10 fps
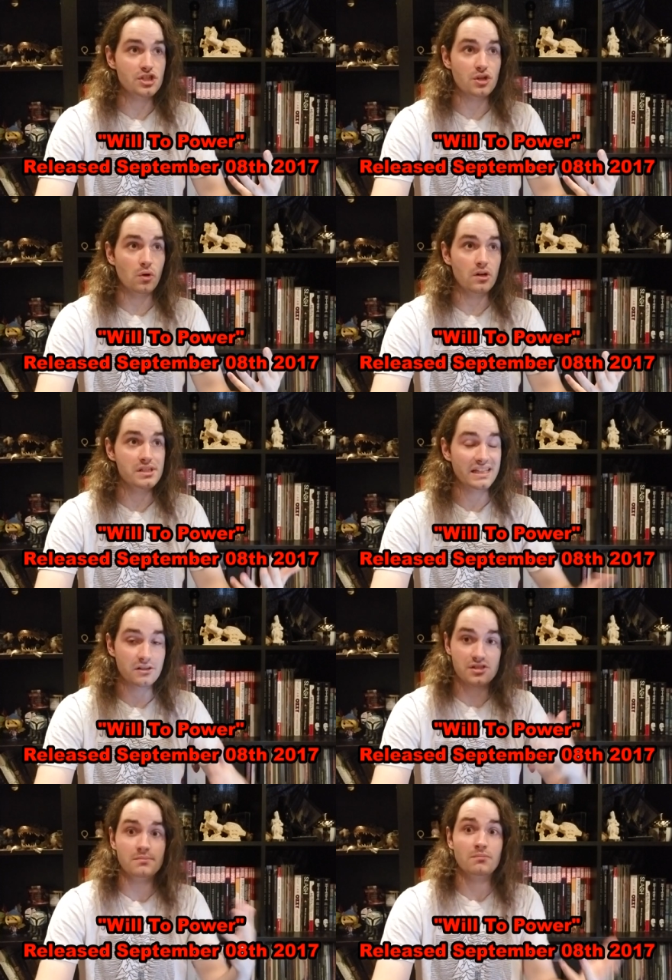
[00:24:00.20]
Is Yours. Like,
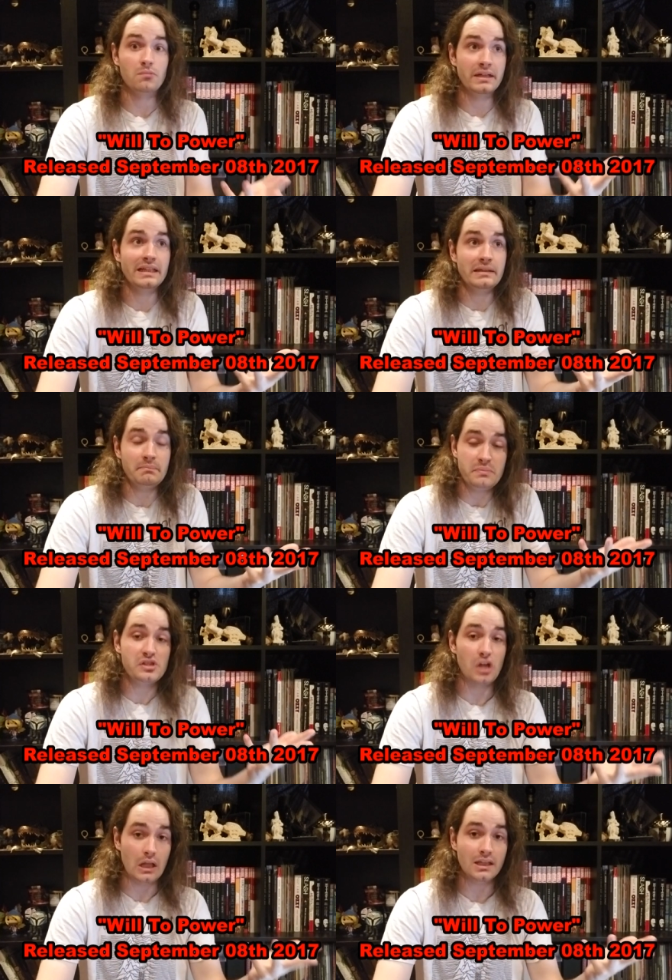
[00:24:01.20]
there's some really
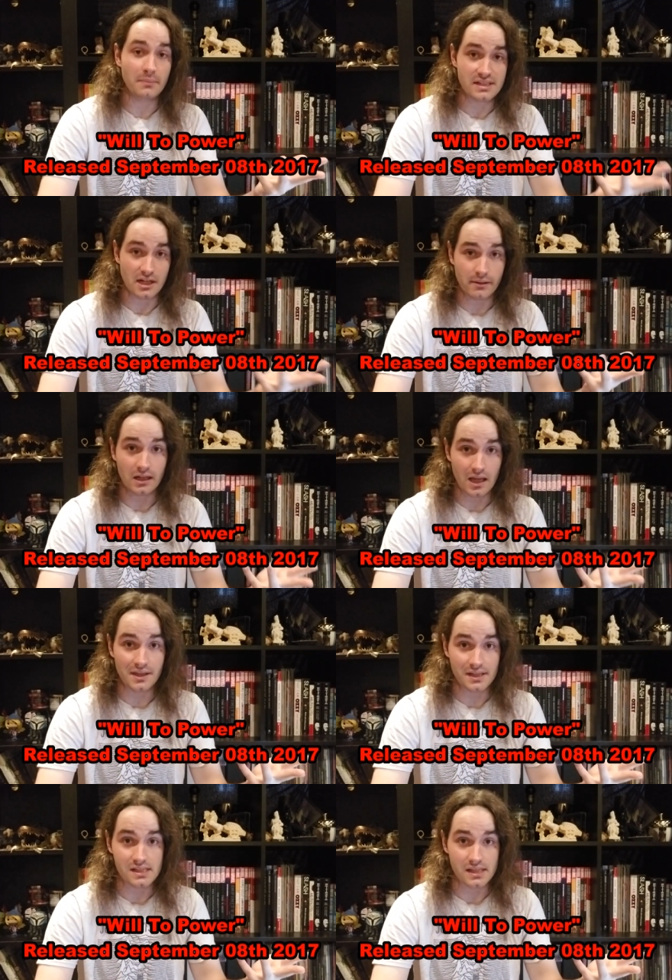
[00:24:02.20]
solid material on
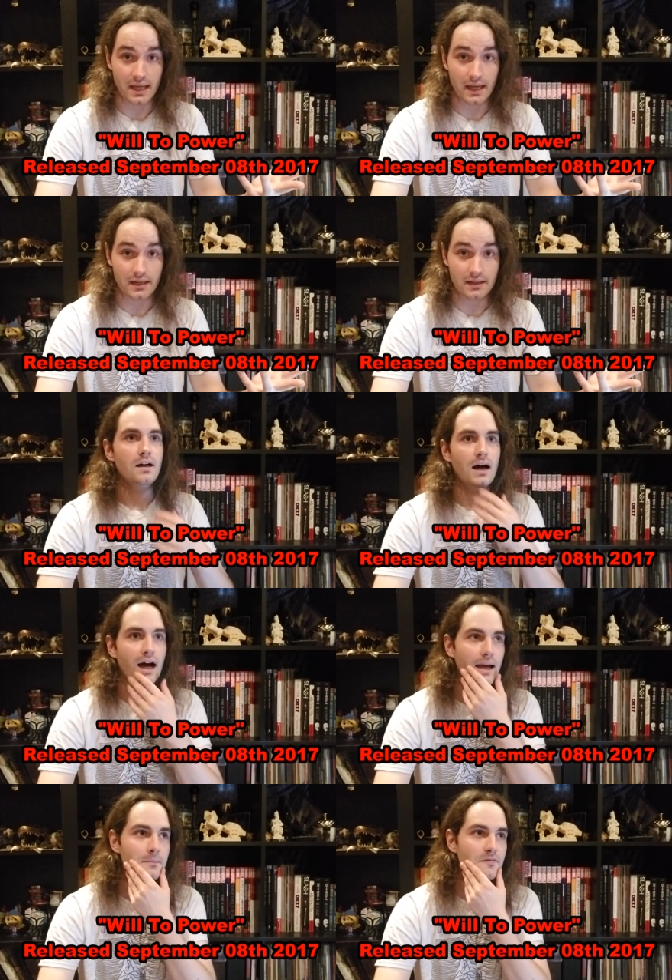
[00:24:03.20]
this thing.
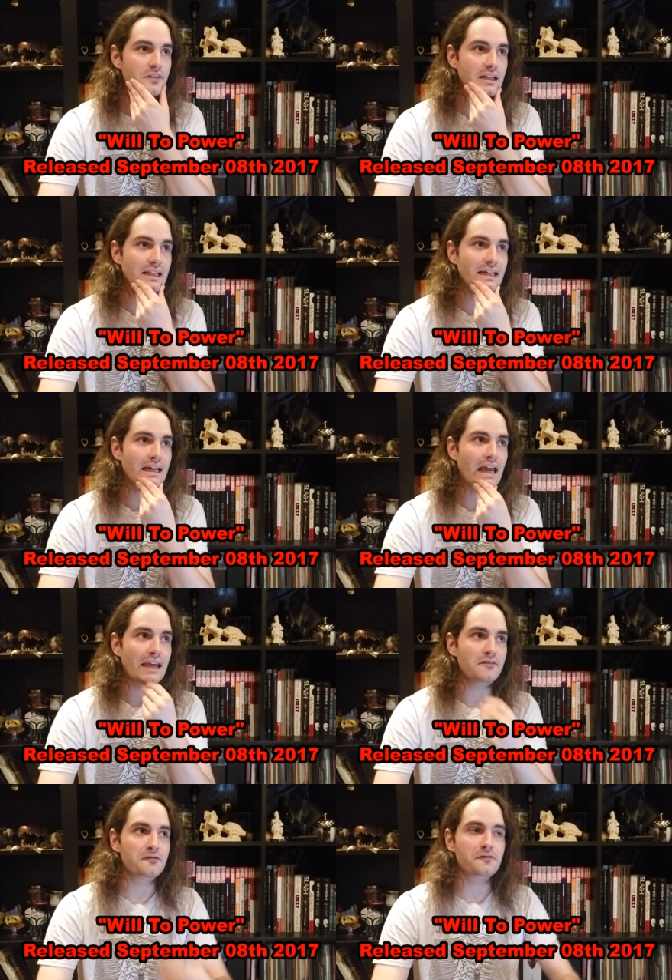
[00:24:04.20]
I'm feeling
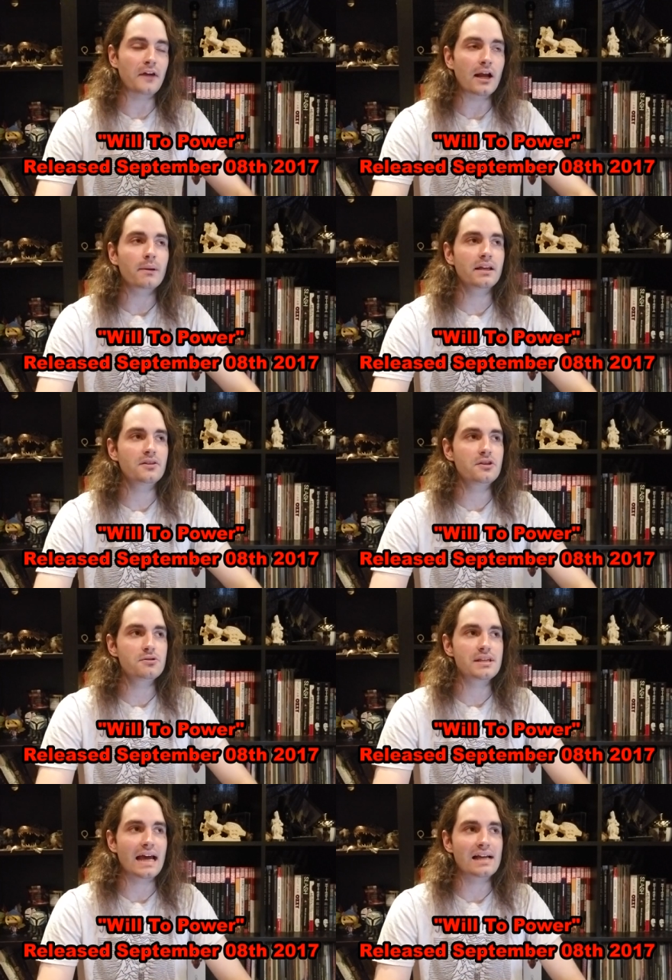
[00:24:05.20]
a very
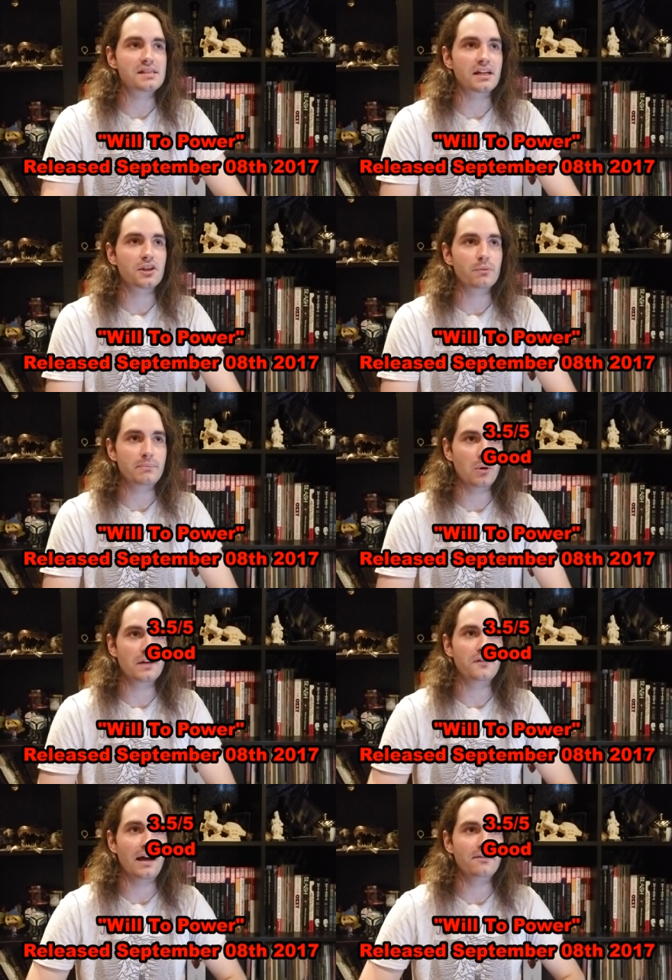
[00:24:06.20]
enthusiastic
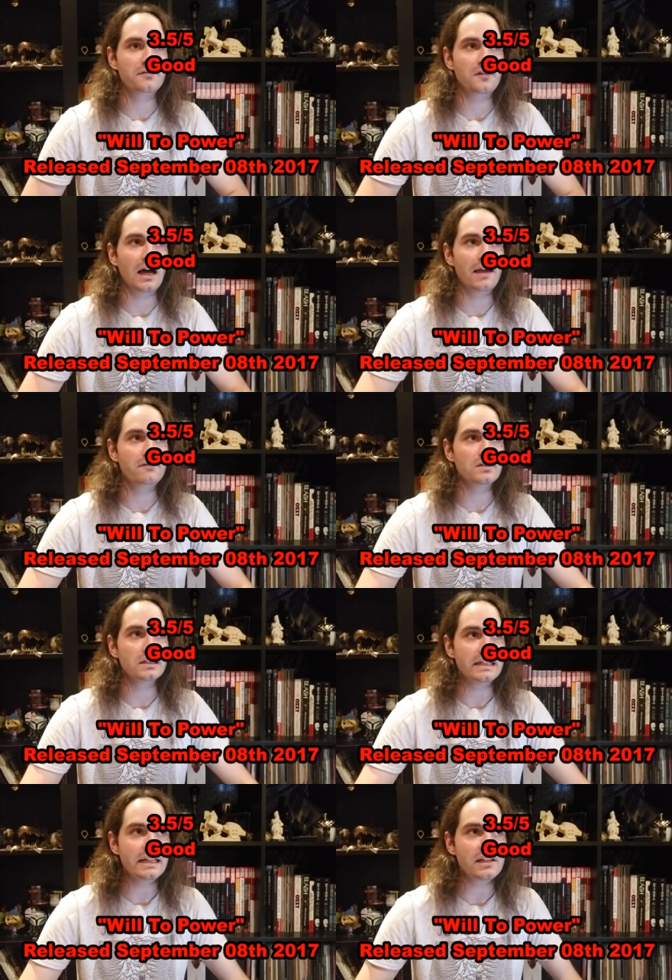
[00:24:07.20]
3.5 out of 5,
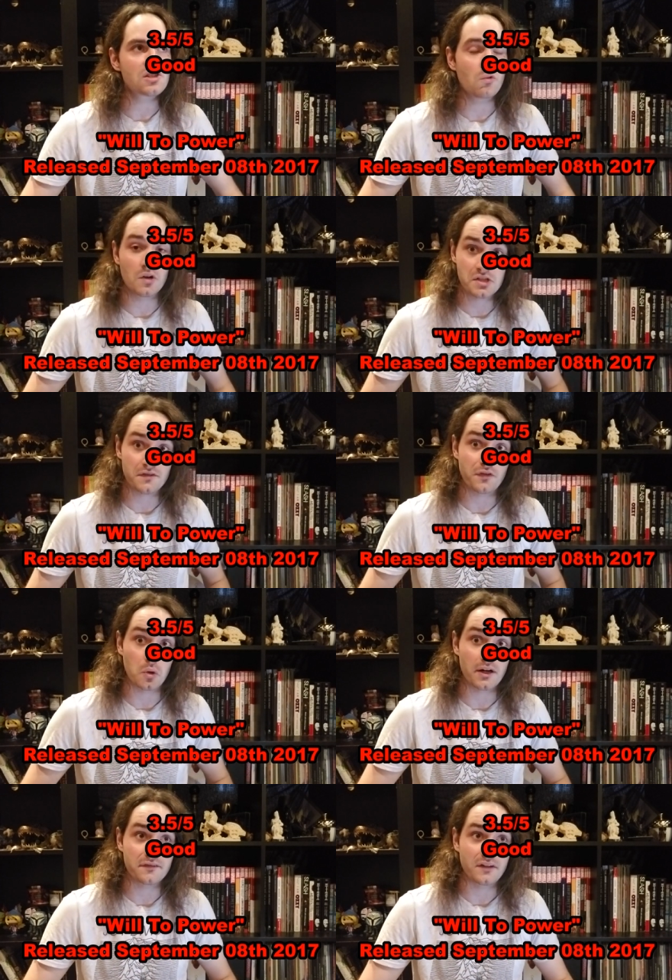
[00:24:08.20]
leaning towards a
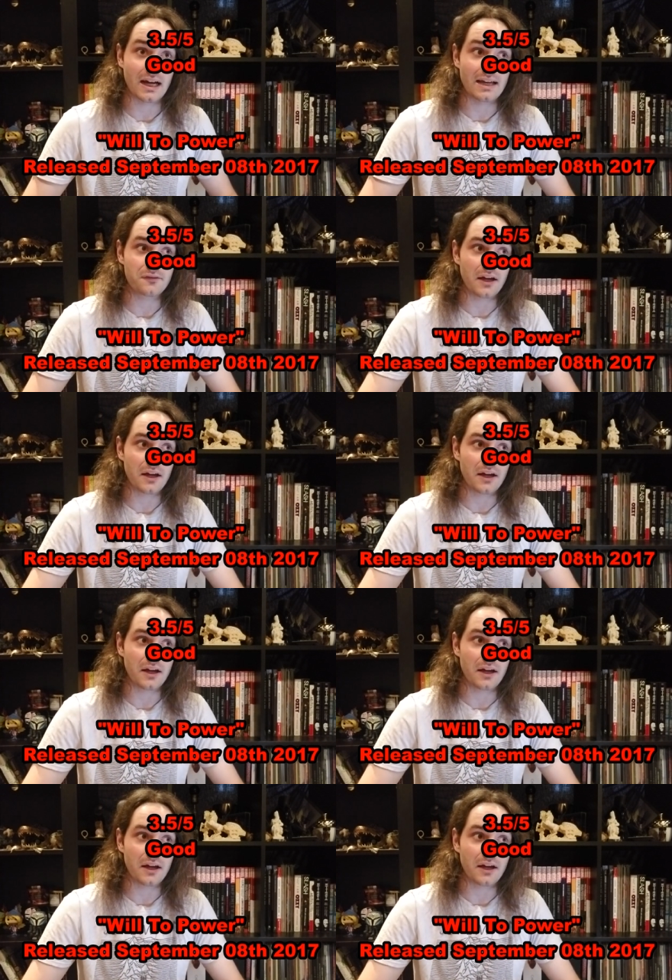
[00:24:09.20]
4 out of 5.